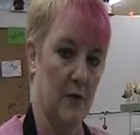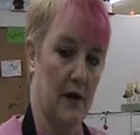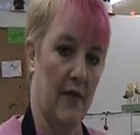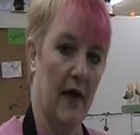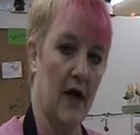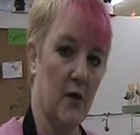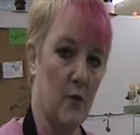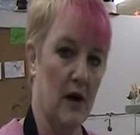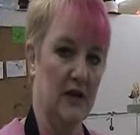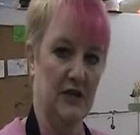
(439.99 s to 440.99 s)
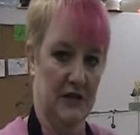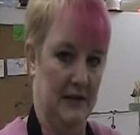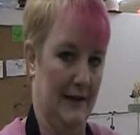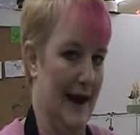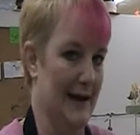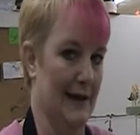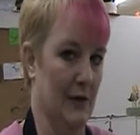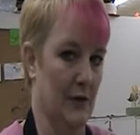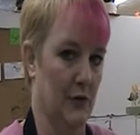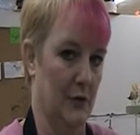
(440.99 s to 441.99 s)
Now the other one is just a tiny
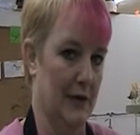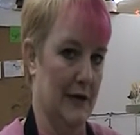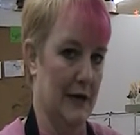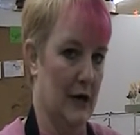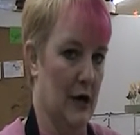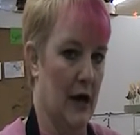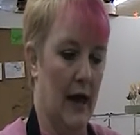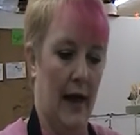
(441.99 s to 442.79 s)
little 3-tier,